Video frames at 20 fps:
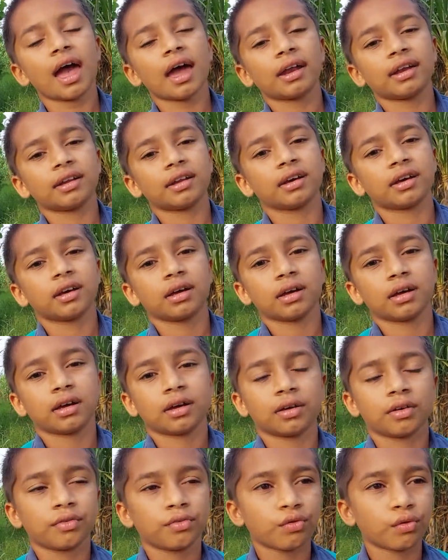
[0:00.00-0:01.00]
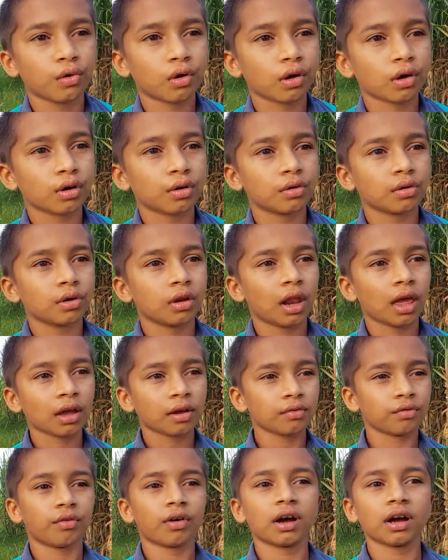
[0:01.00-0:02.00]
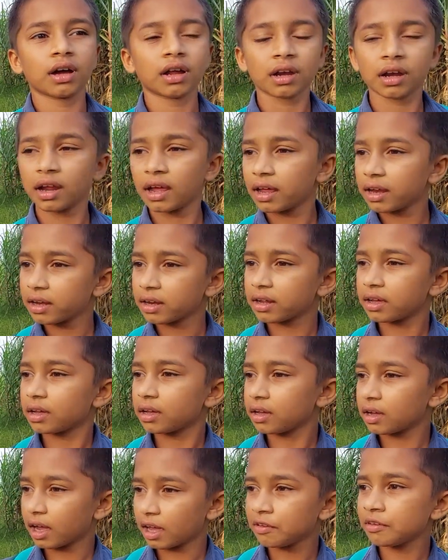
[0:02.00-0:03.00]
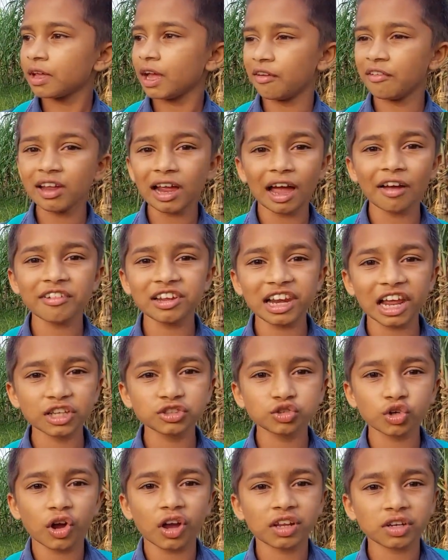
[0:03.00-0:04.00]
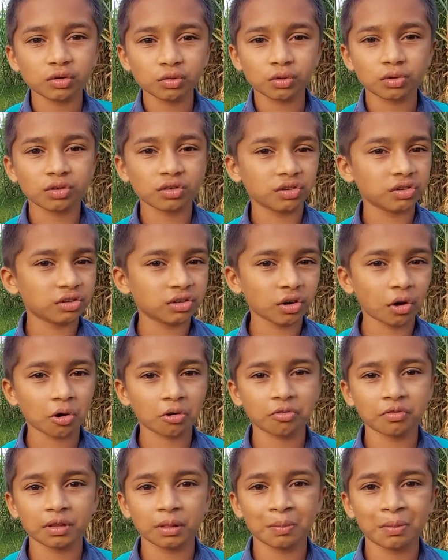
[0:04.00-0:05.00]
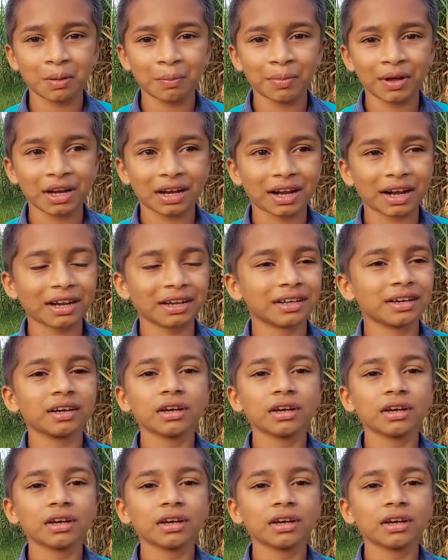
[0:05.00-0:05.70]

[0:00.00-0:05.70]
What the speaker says: And for like fun, and I will enjoy to talk with people, right?